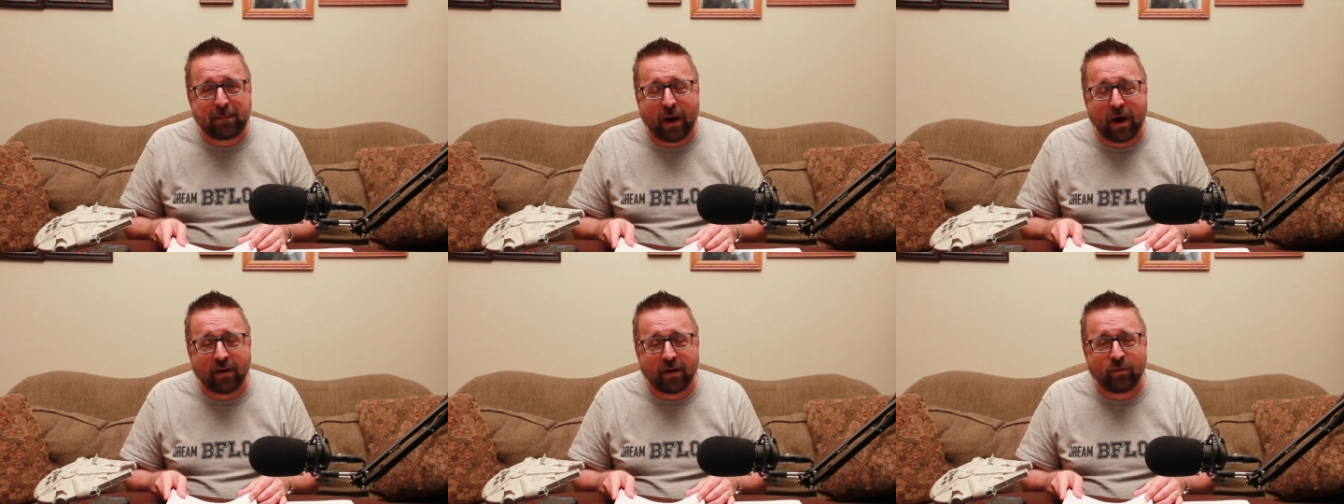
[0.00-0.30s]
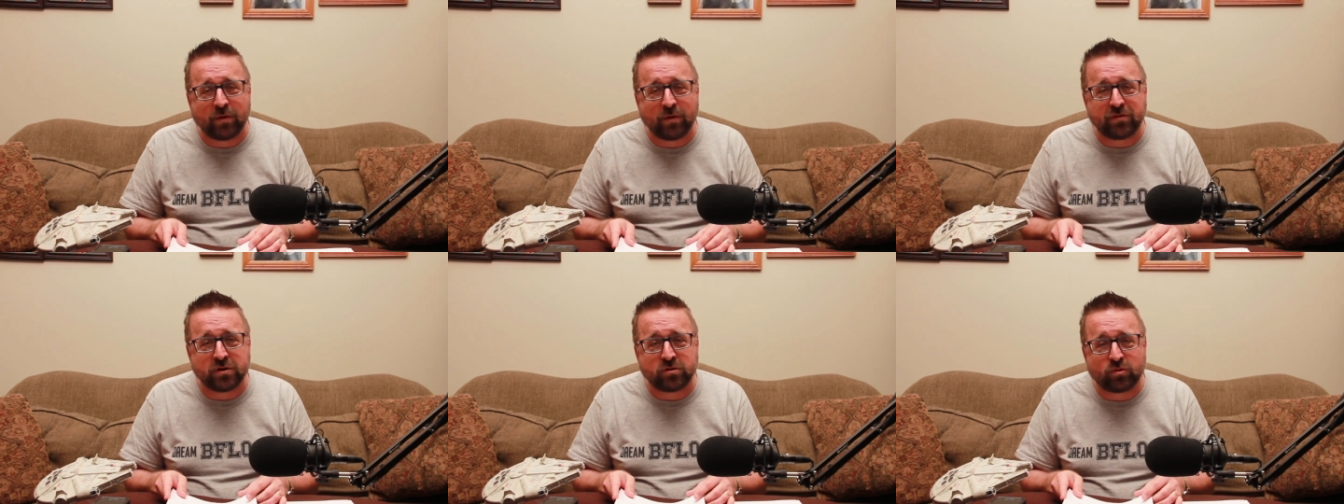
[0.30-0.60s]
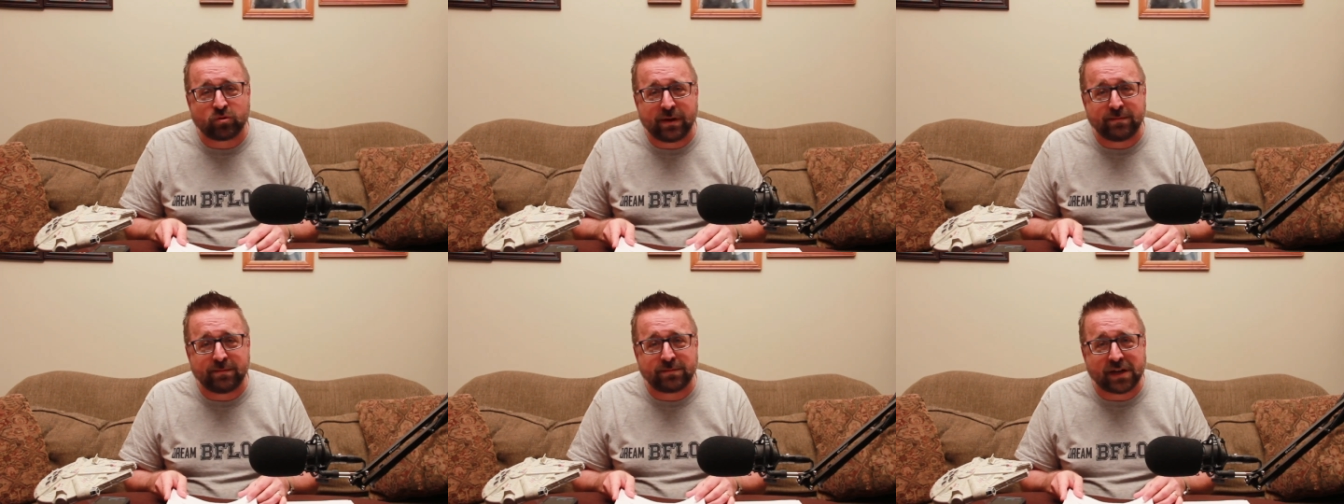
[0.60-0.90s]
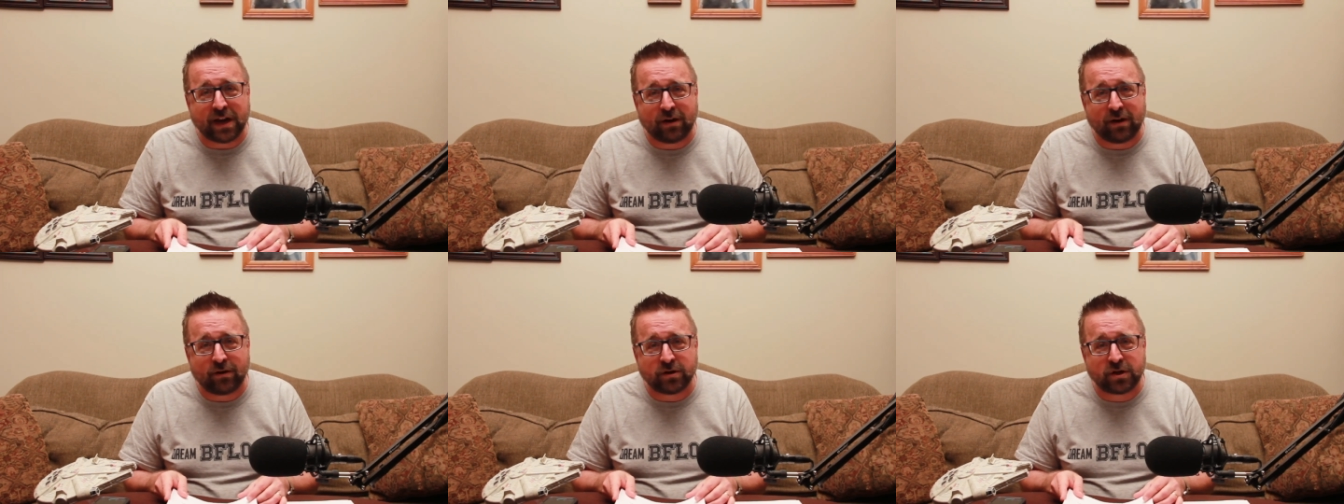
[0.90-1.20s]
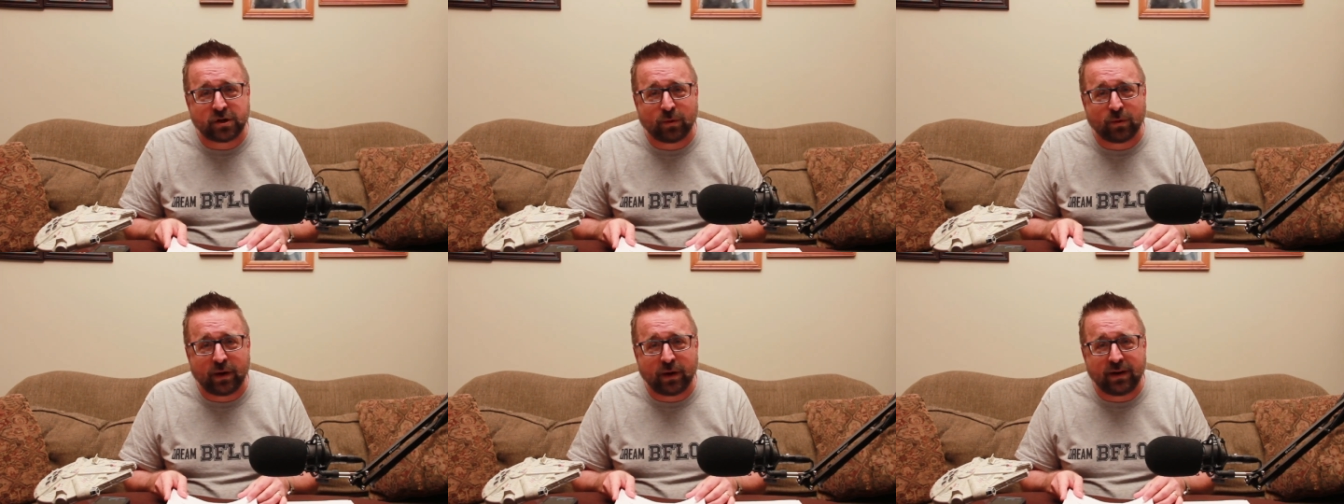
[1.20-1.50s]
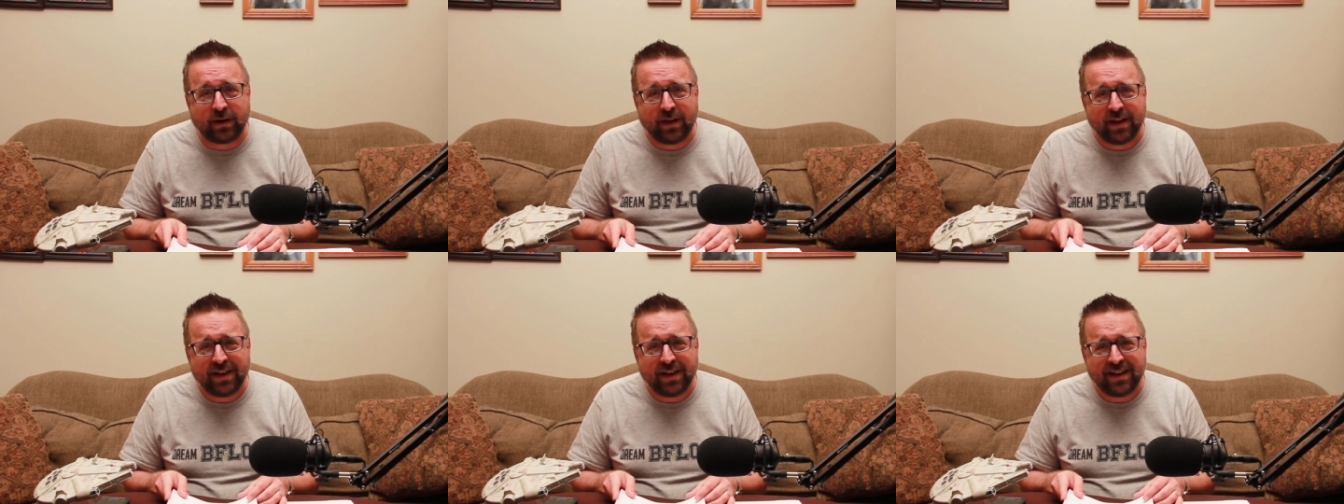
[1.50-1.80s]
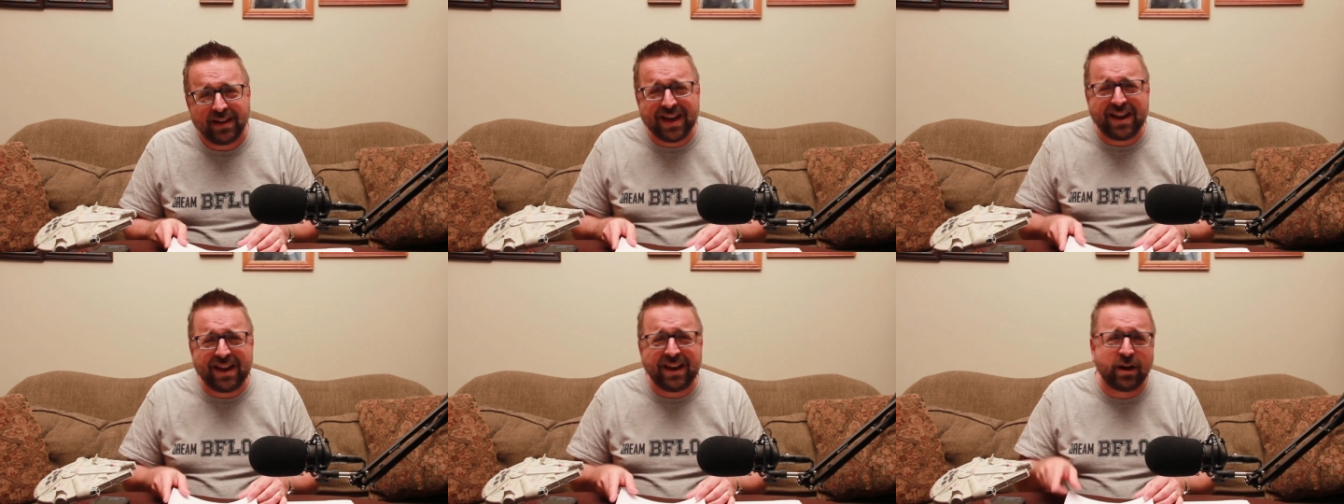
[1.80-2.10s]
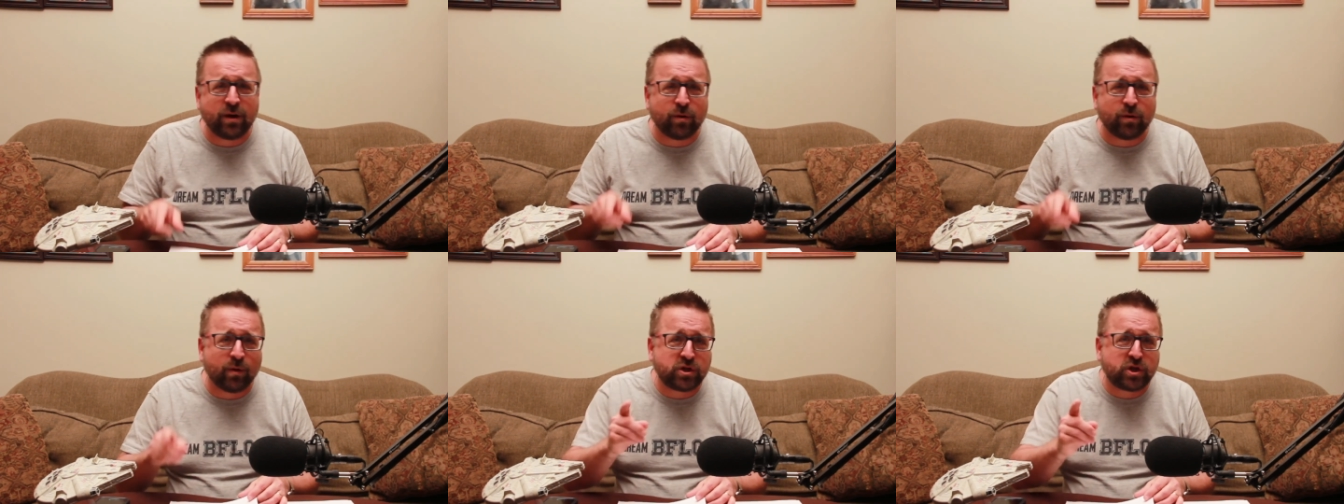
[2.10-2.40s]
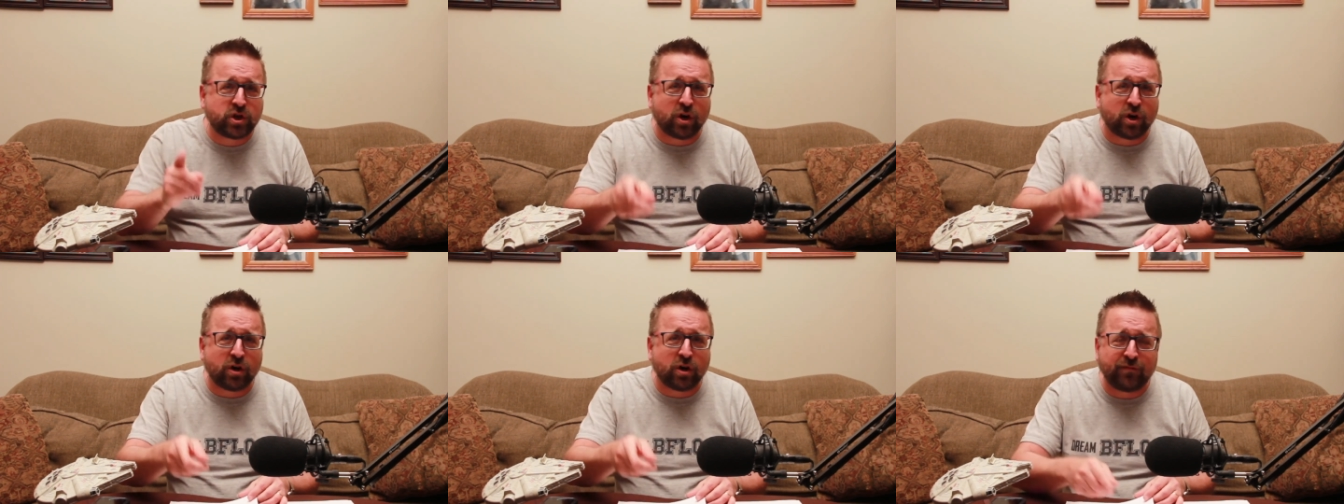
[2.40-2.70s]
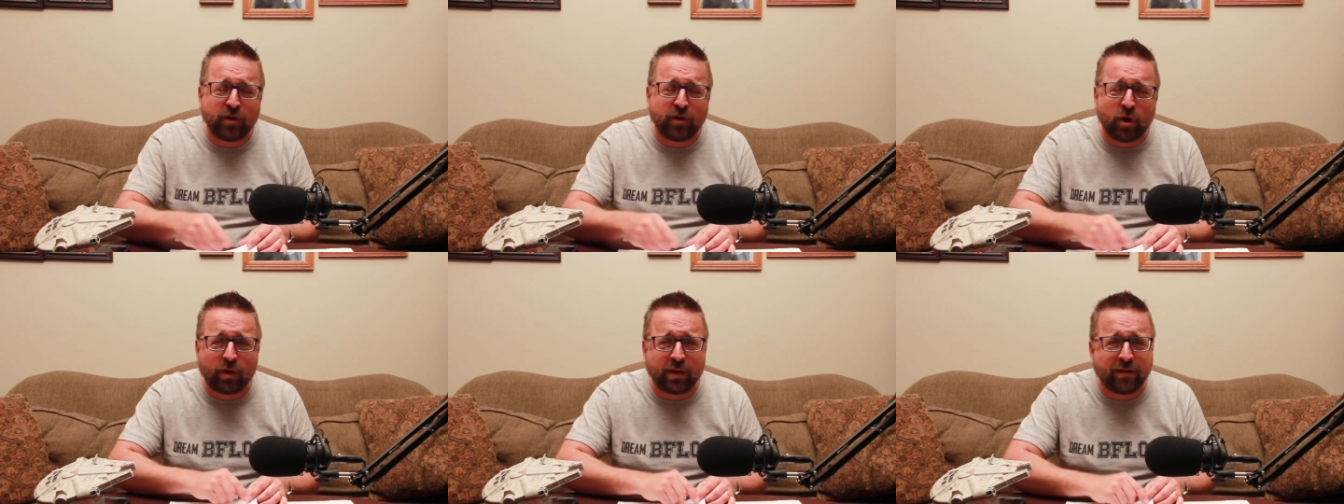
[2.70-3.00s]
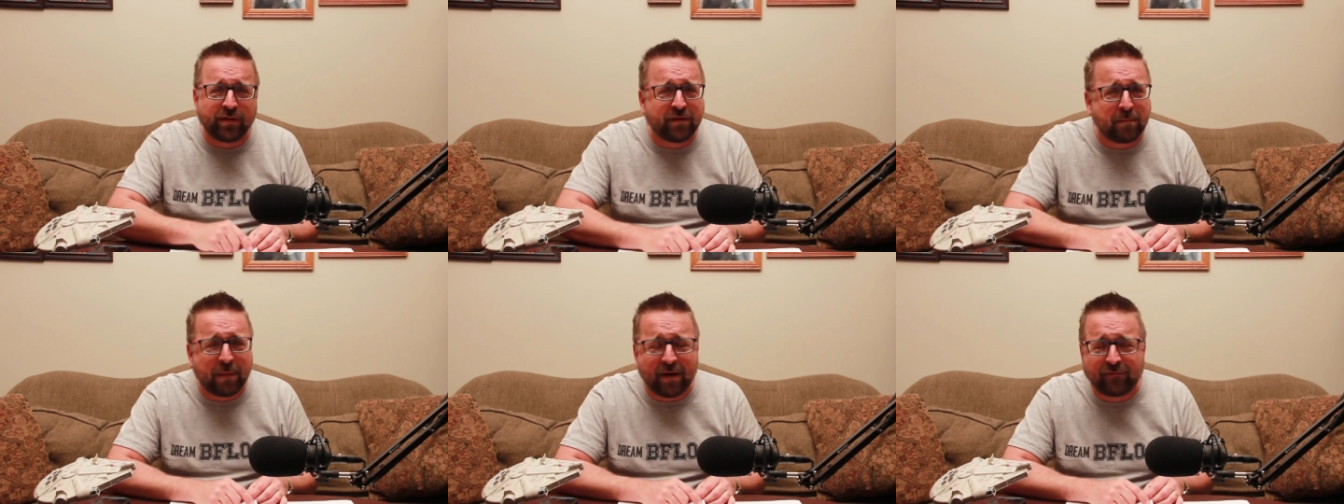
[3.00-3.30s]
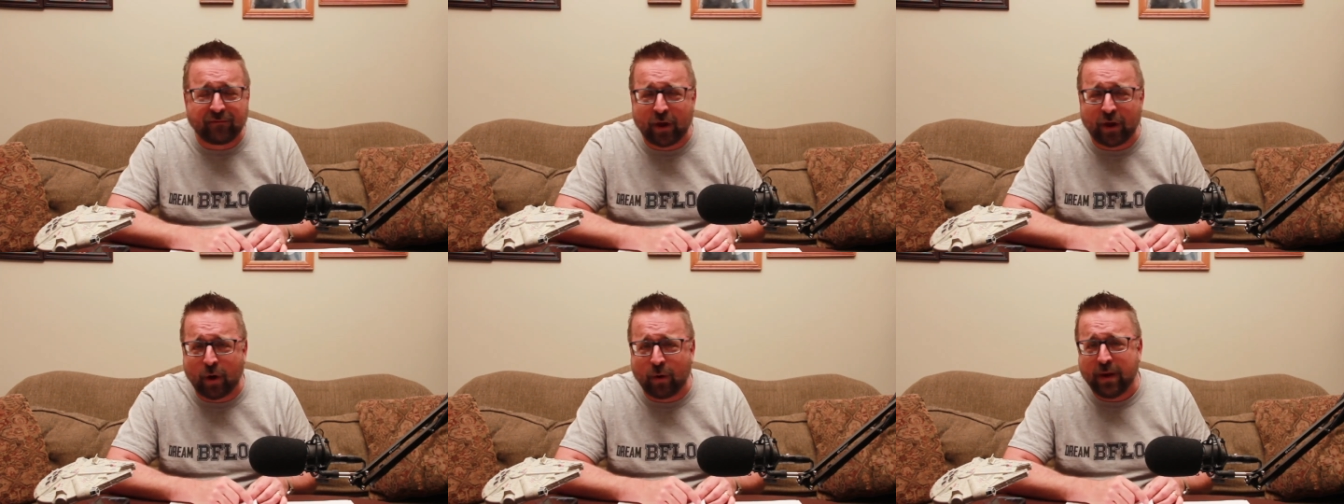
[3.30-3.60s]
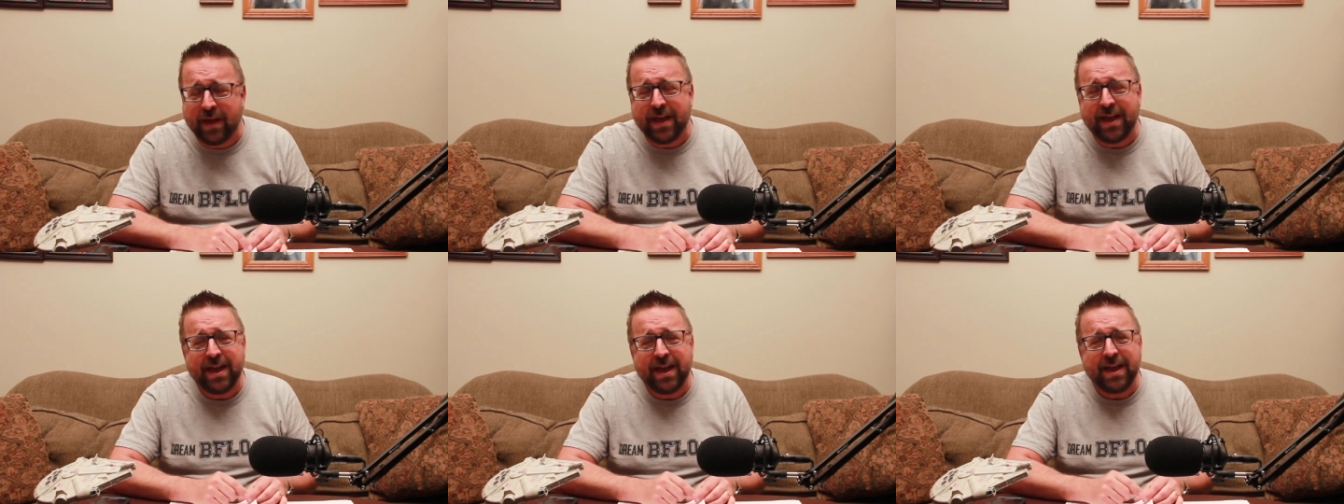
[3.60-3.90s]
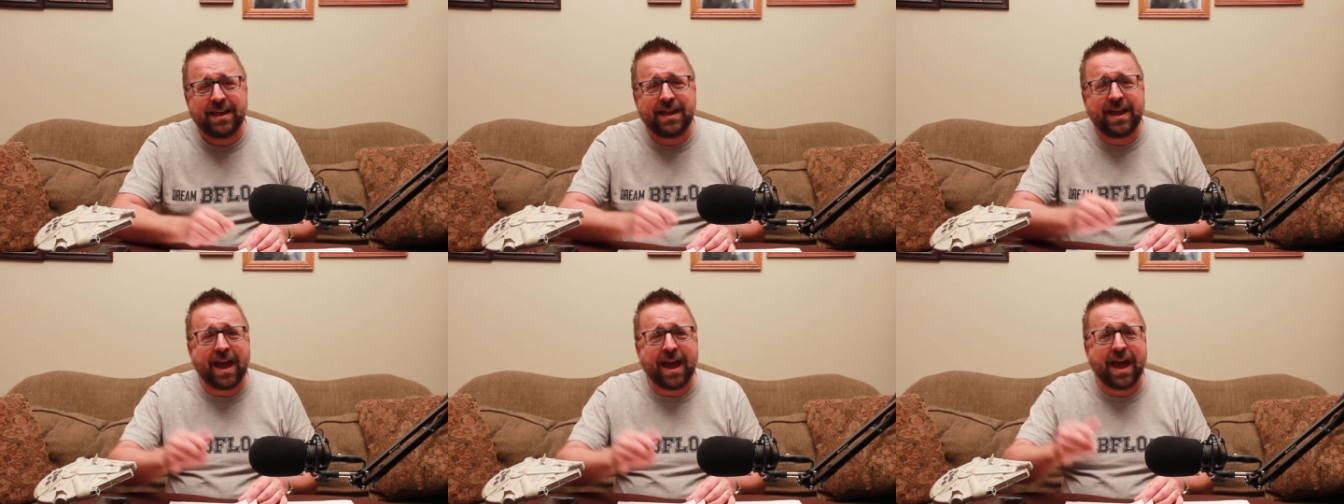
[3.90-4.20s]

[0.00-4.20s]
Be a part of what the Dream Center's doing. Get into a church. If you don't live in Buffalo,